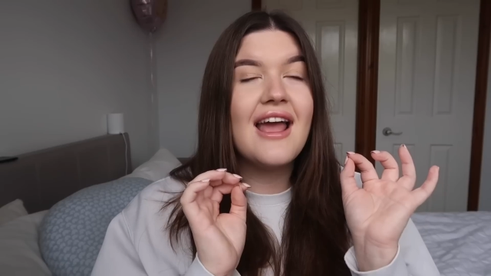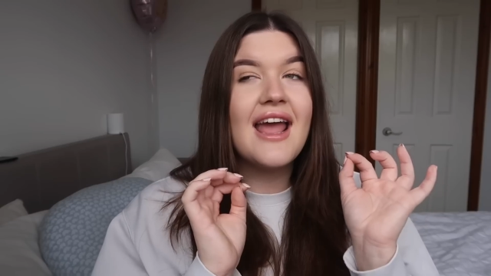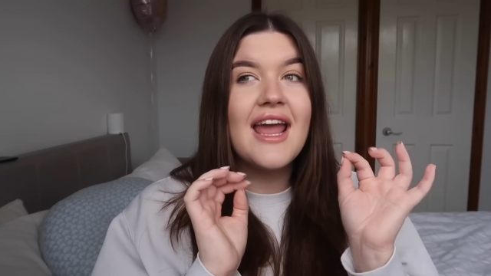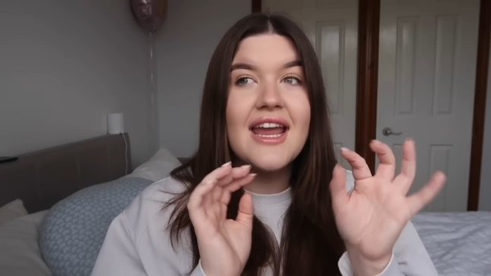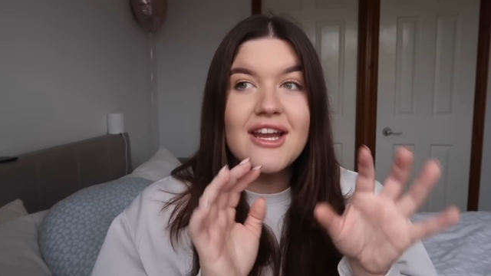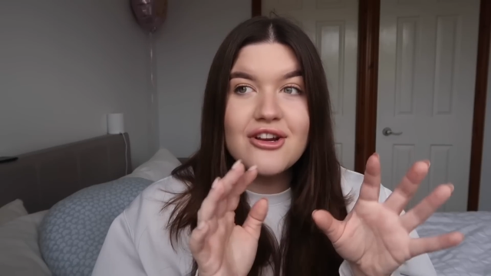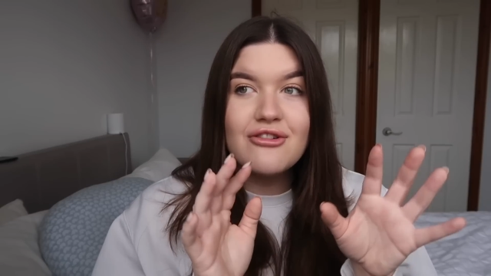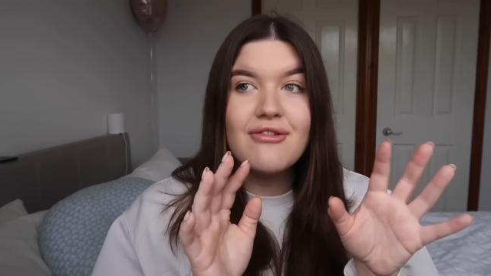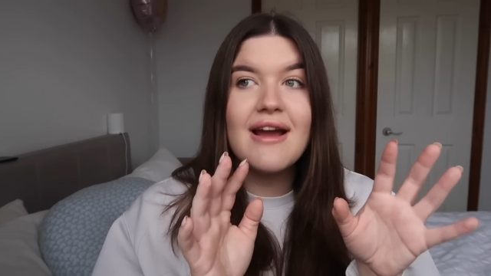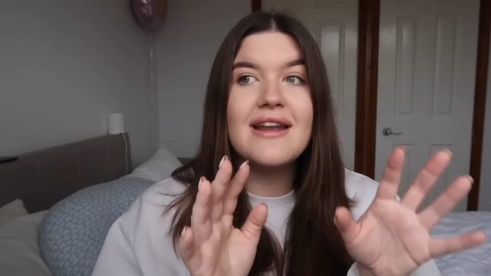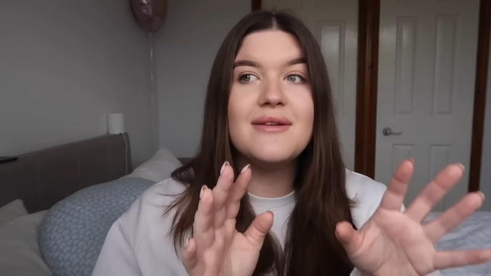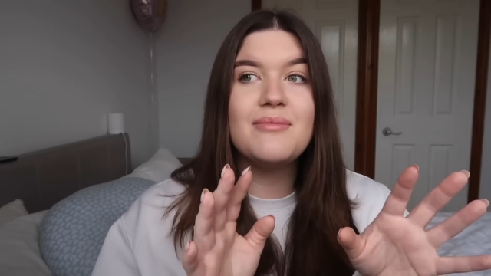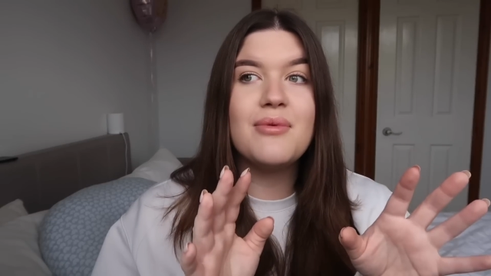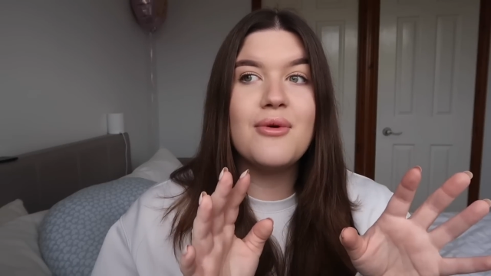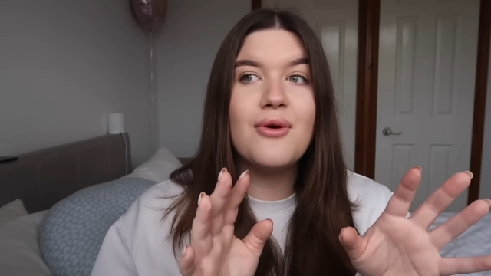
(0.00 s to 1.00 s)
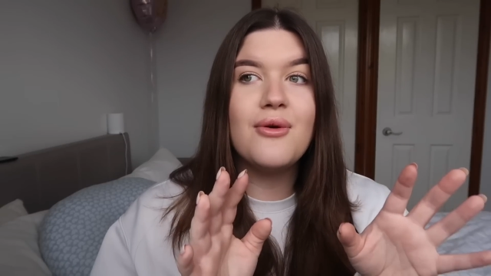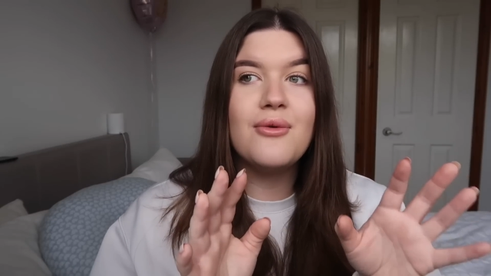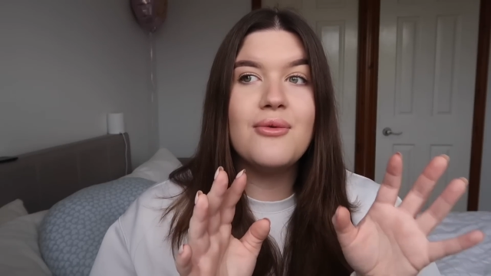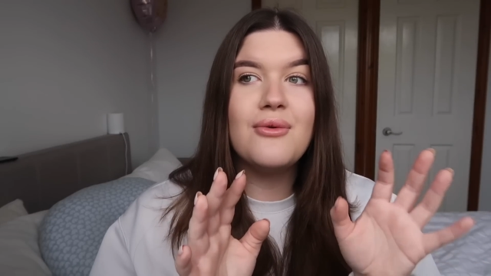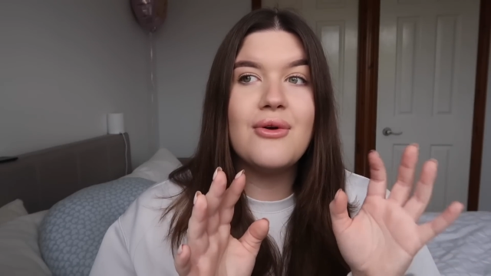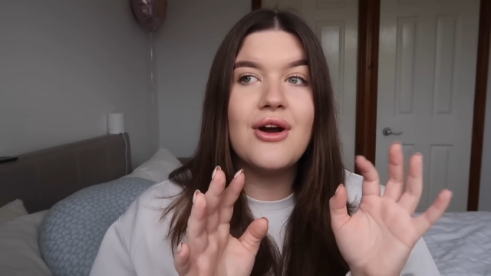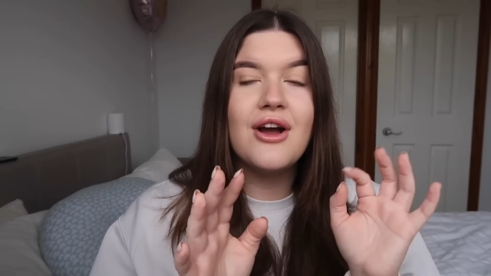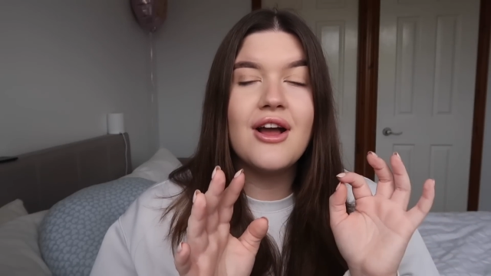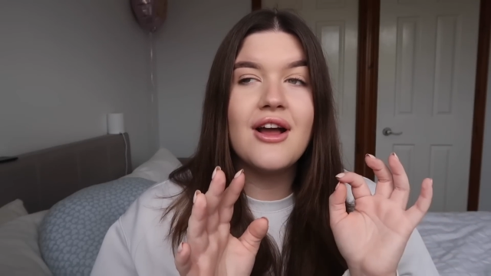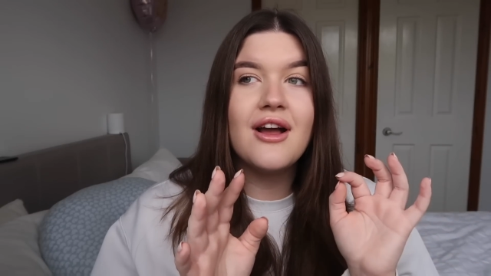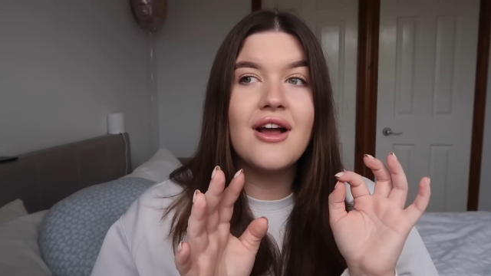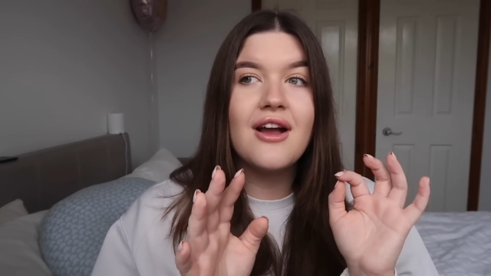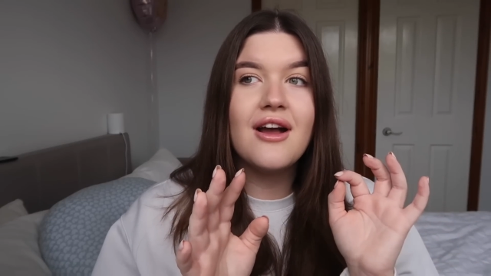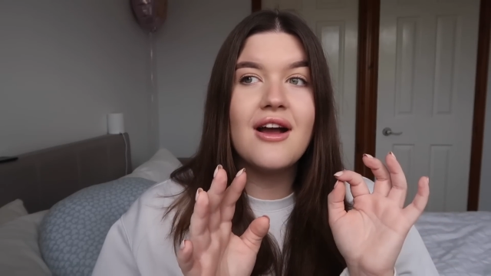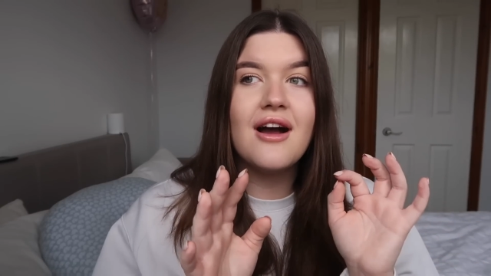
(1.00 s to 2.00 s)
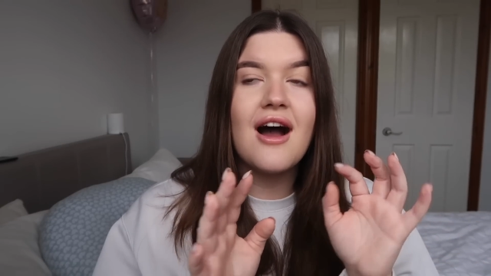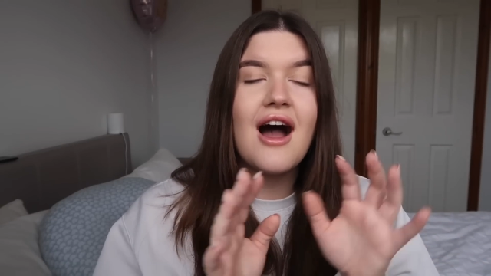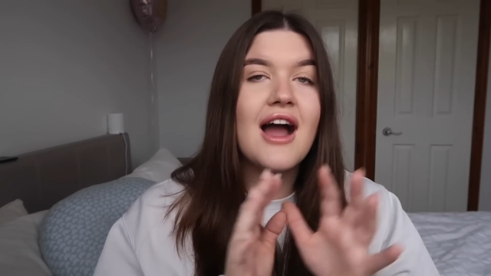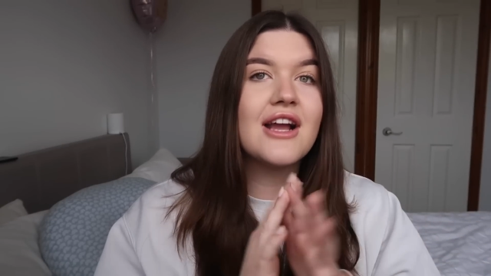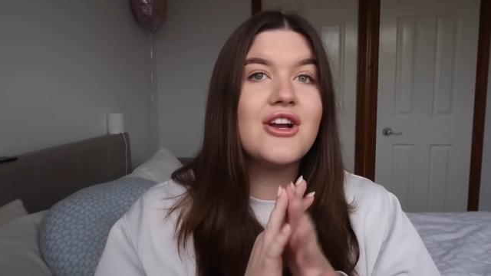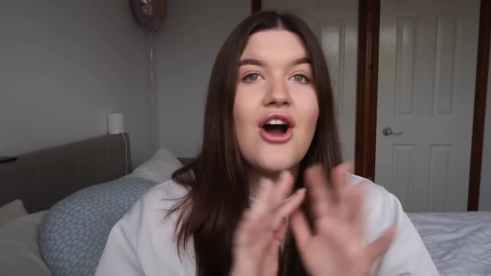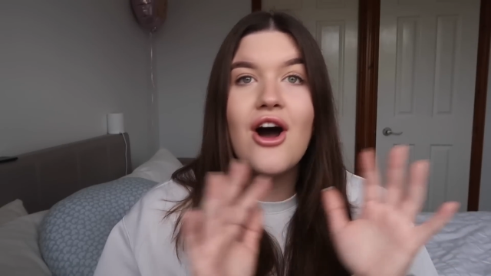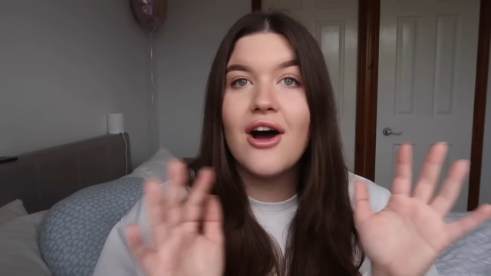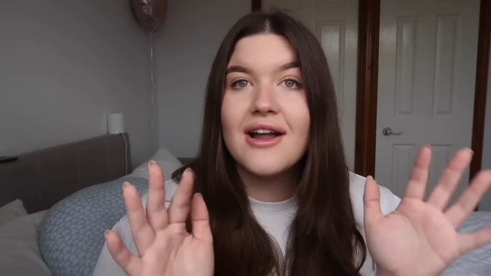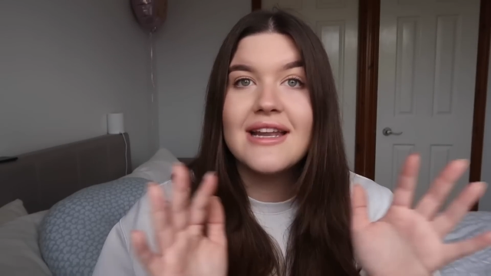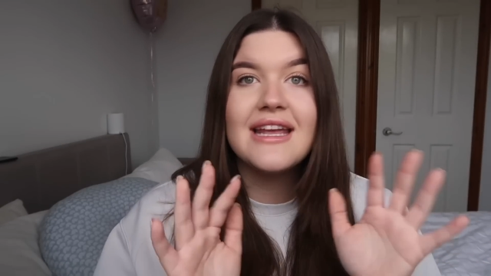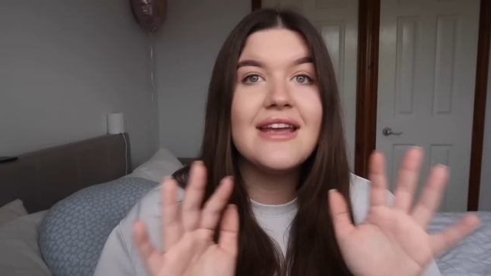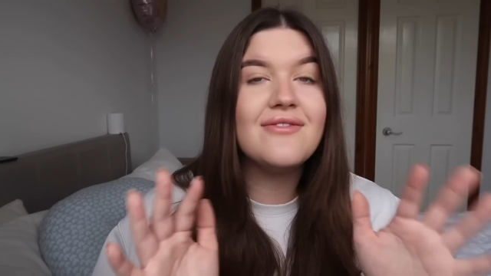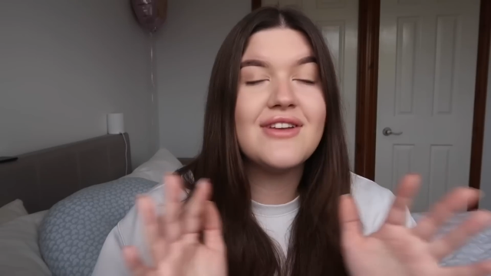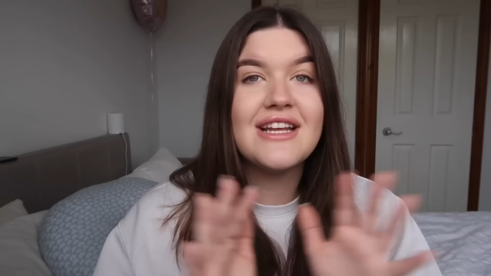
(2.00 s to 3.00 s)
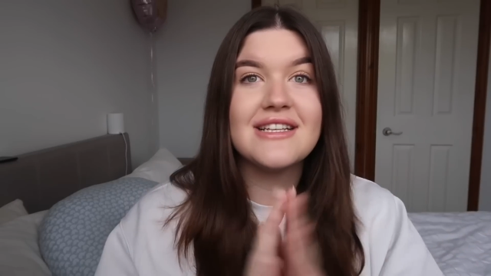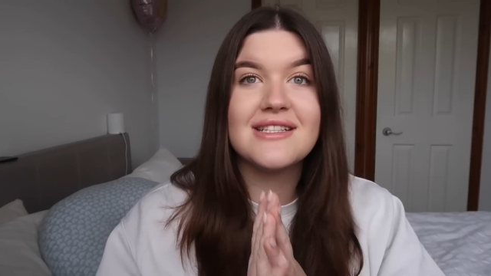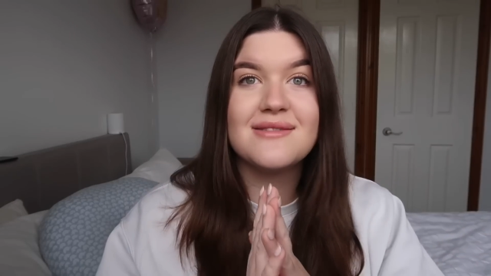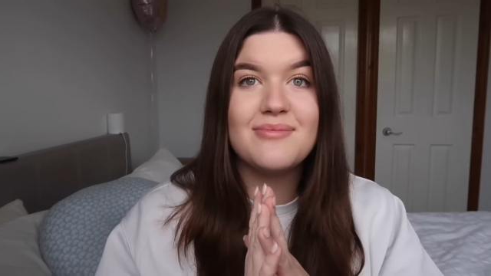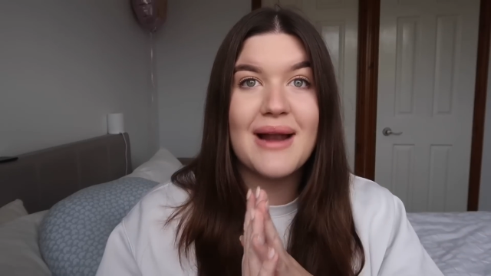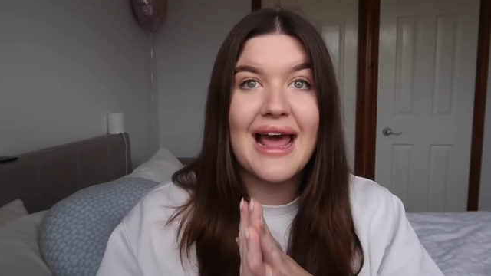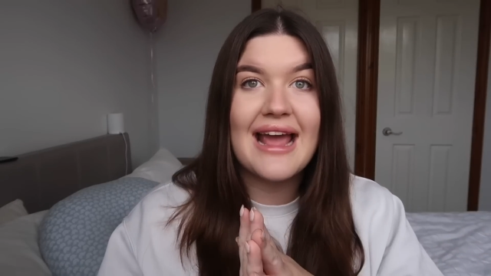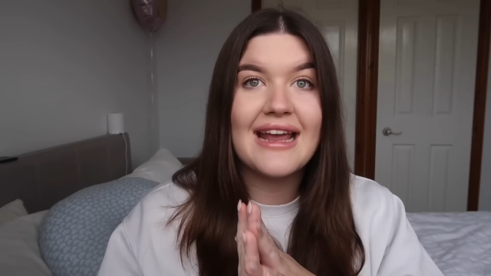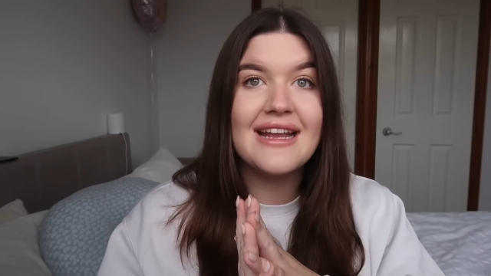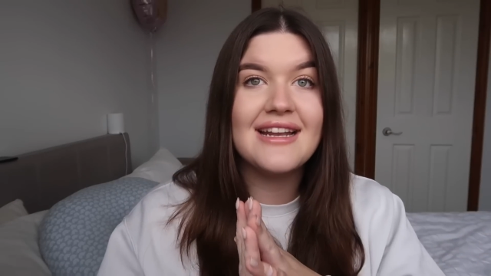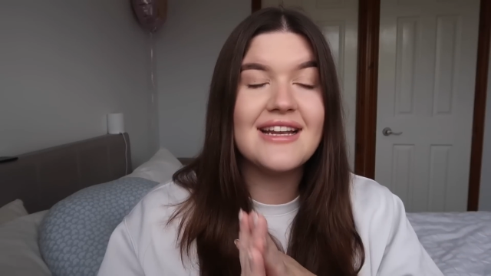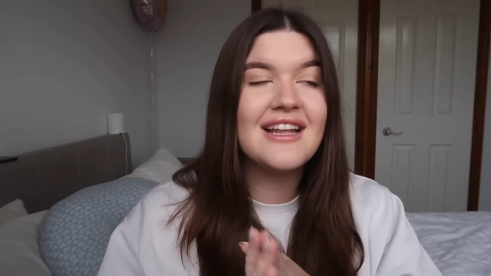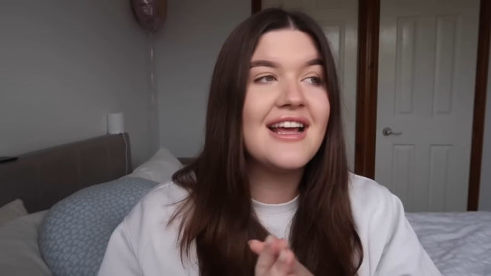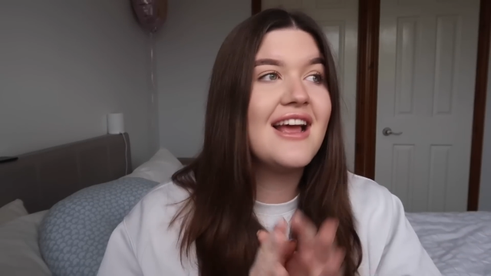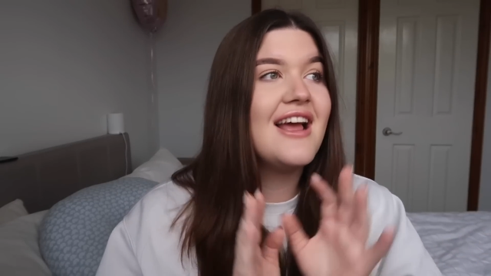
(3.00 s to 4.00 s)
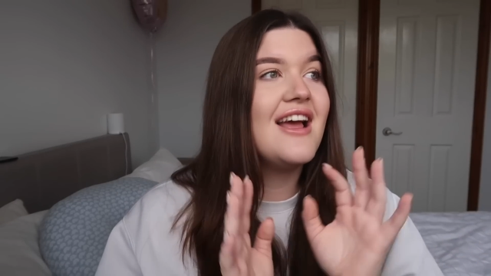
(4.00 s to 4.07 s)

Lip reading: incredible, I can't even explain